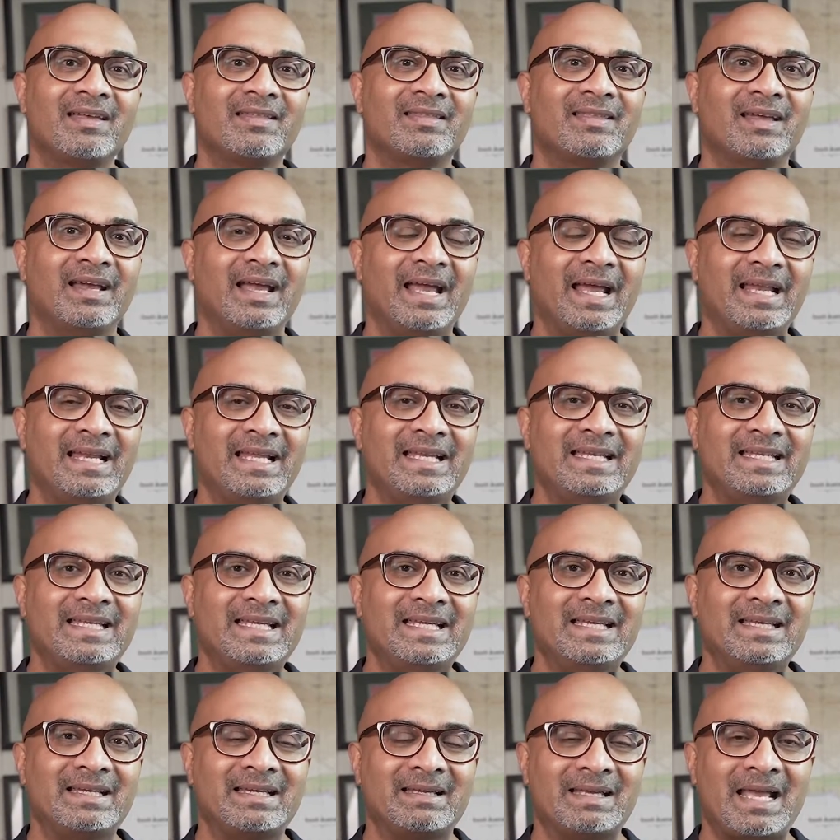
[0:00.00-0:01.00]
The
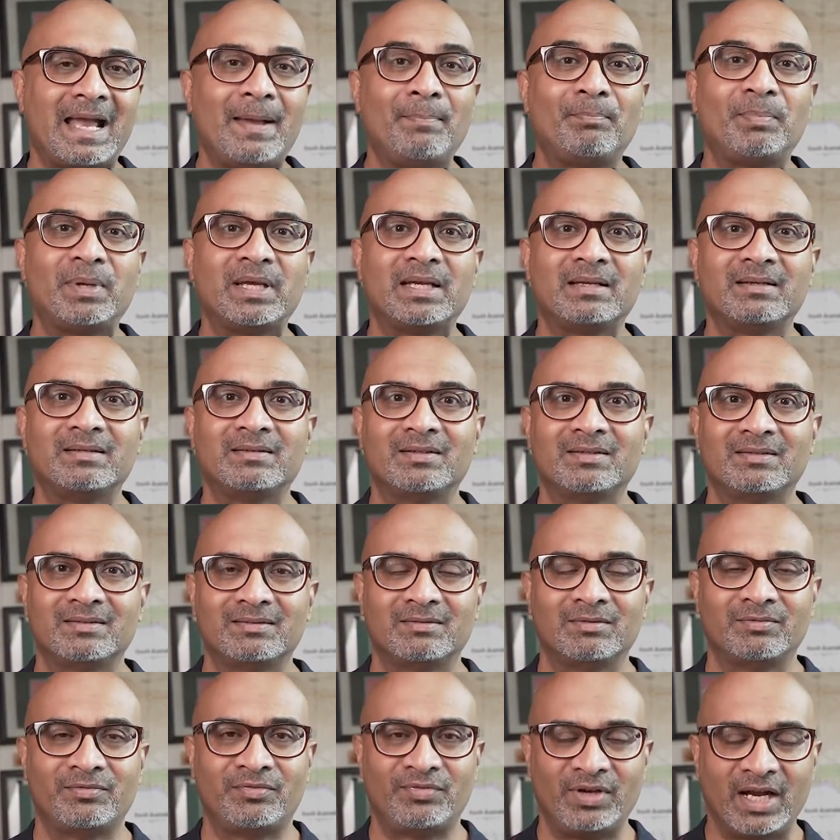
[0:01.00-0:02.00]
LED camping
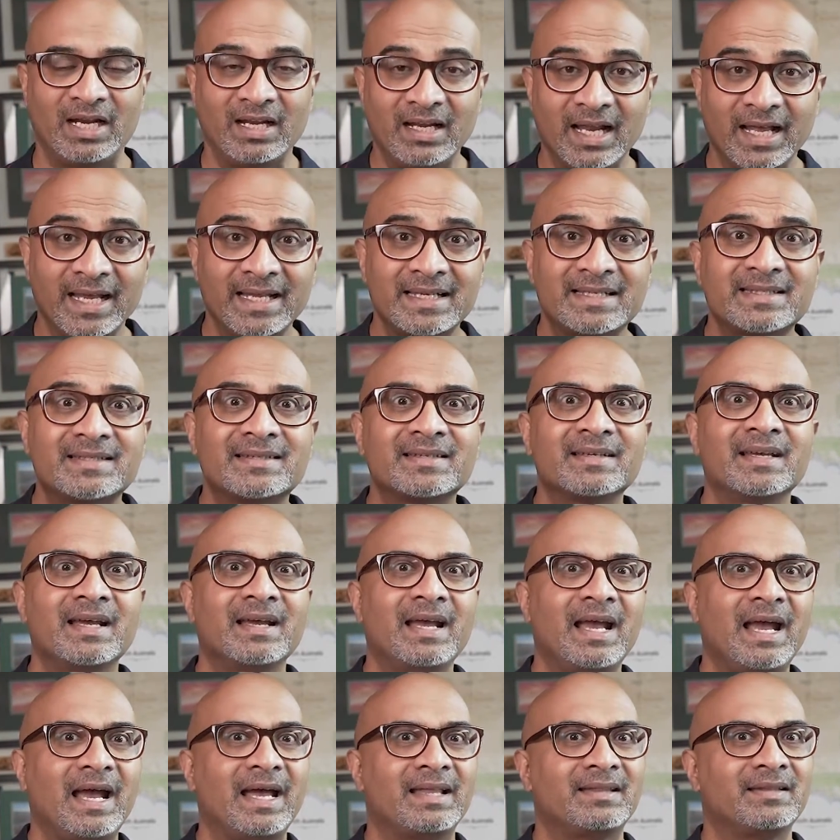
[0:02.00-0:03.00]
floodlights
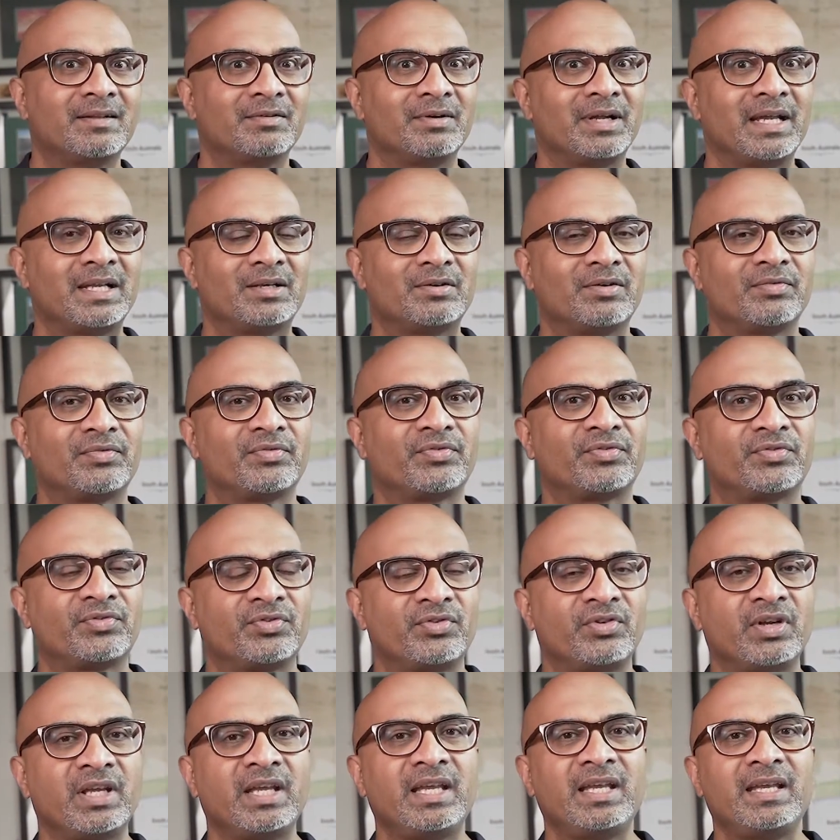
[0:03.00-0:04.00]
at the rate of
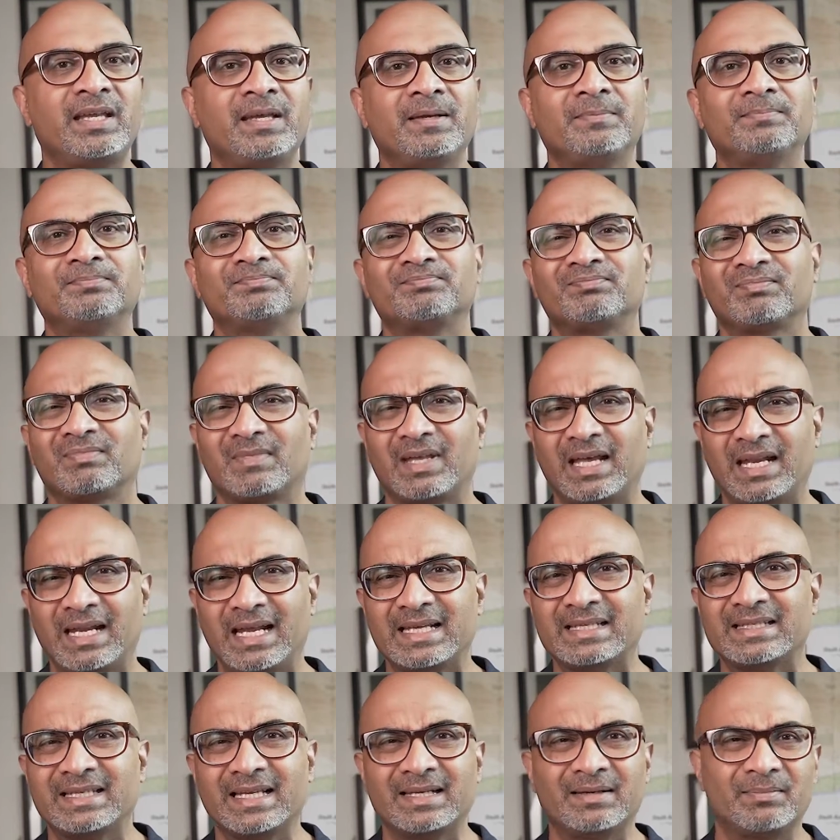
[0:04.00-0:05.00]
3, and
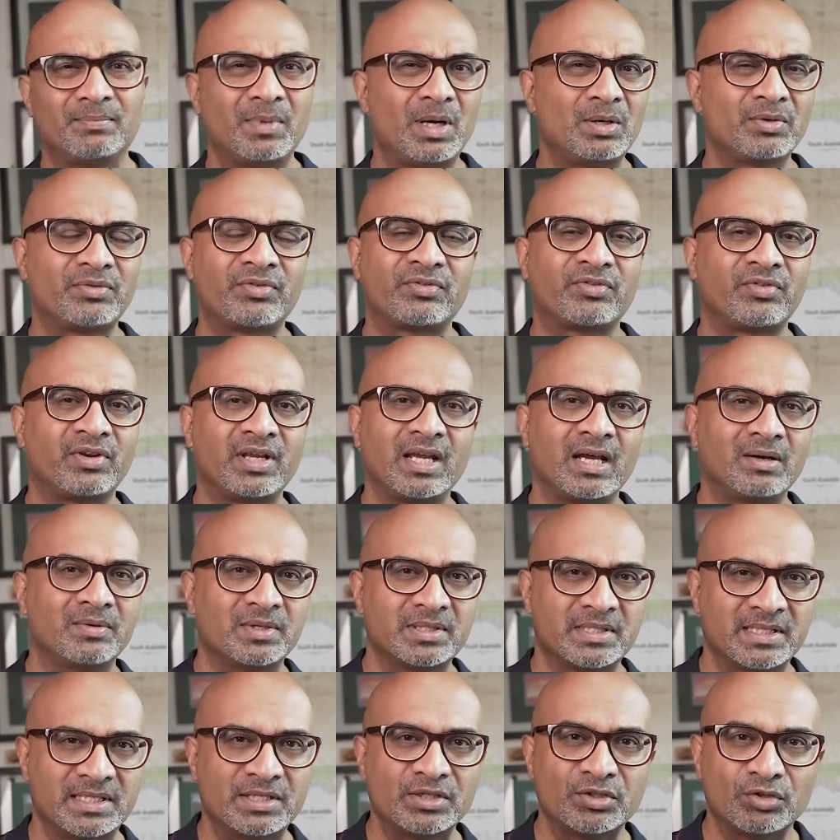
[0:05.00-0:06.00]
I said about 3
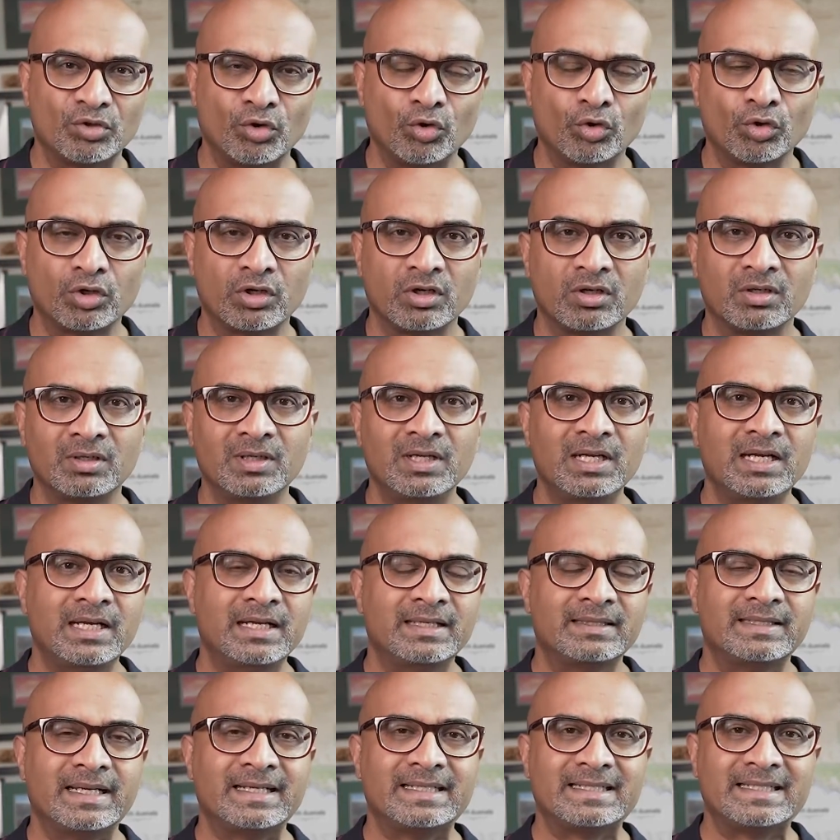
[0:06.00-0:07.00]
hours in total,
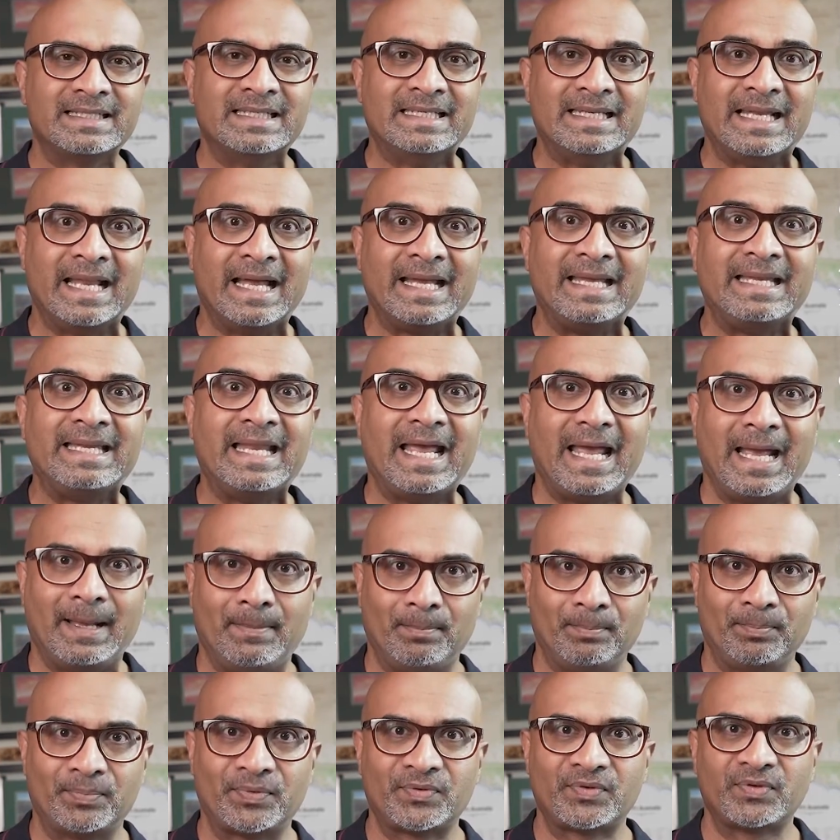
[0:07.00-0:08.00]
that's 9
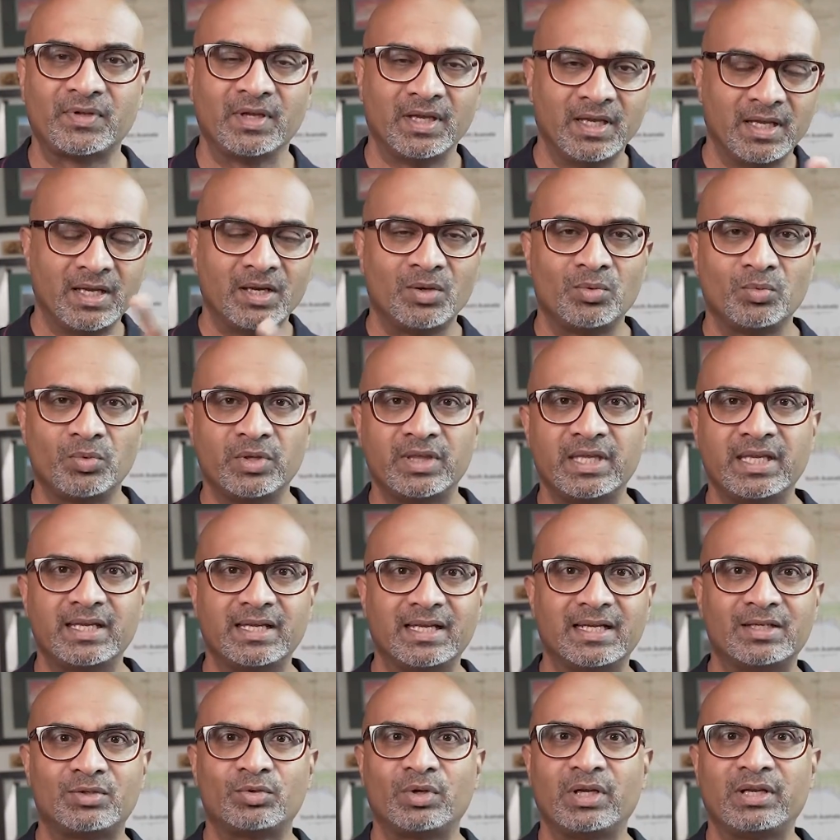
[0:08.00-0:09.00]
amps within
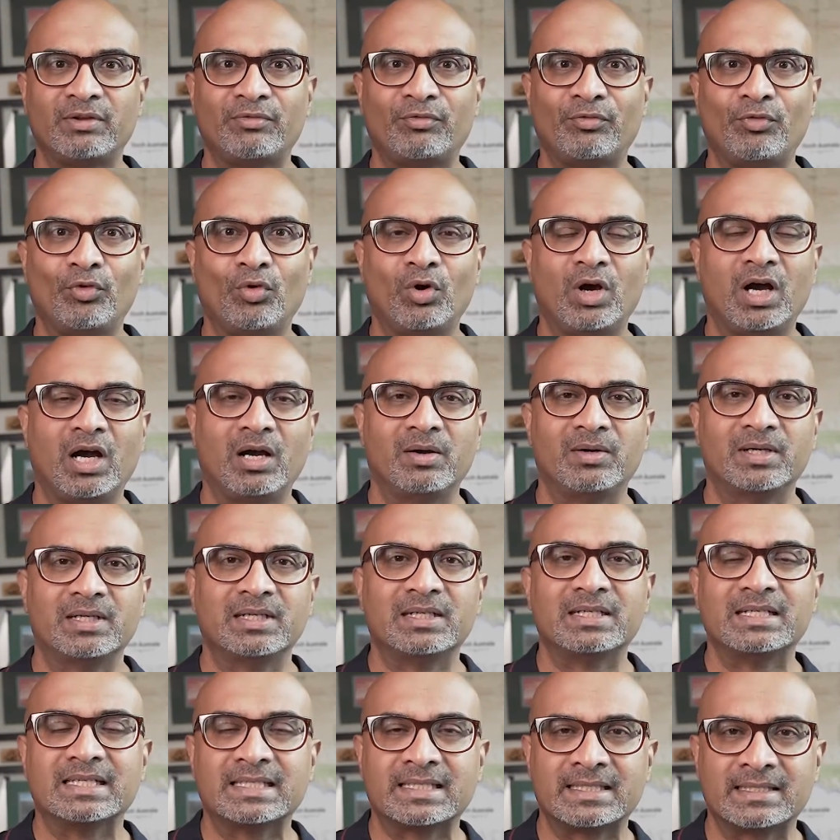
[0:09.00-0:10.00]
a
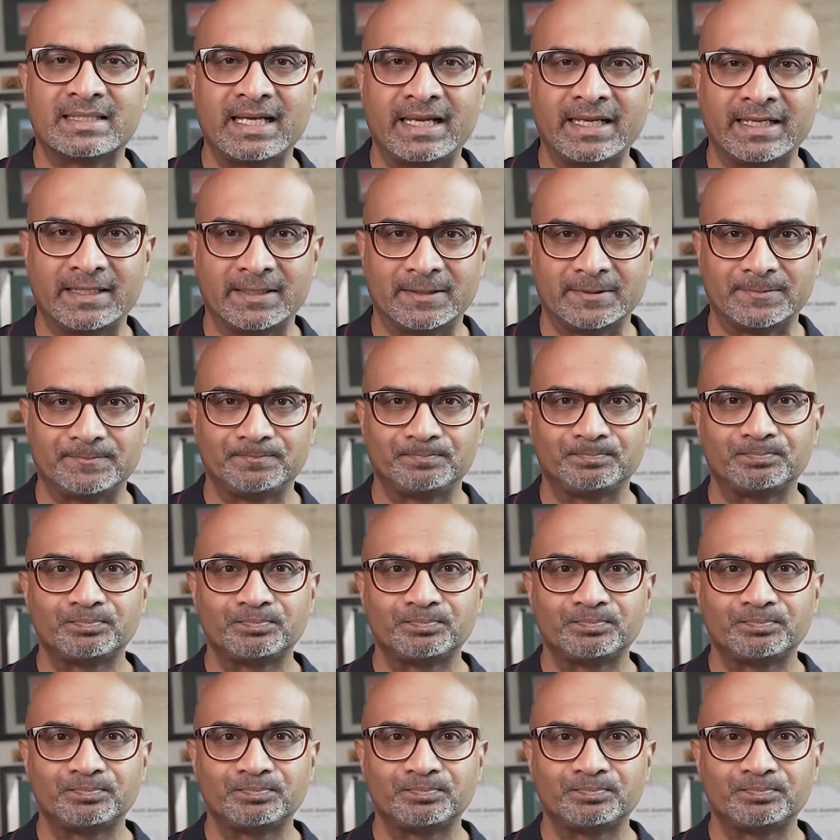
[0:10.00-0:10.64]
24-hour cycle.